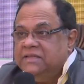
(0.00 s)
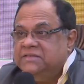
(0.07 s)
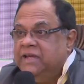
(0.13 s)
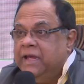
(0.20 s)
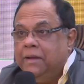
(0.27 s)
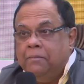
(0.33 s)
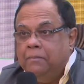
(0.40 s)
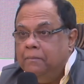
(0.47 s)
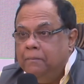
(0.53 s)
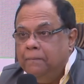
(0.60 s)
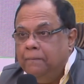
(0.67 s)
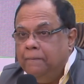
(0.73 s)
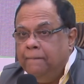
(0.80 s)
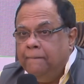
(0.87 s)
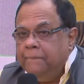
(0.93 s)
game.
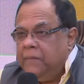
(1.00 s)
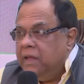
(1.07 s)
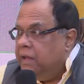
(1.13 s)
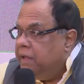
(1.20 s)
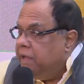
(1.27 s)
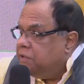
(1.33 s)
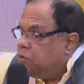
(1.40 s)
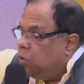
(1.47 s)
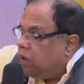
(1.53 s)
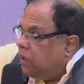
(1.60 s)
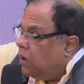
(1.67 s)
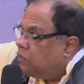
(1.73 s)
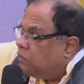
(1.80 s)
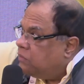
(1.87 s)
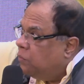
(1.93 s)
He's looking out
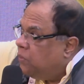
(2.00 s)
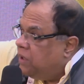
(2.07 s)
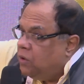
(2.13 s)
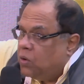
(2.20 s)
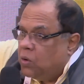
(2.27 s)
of the window.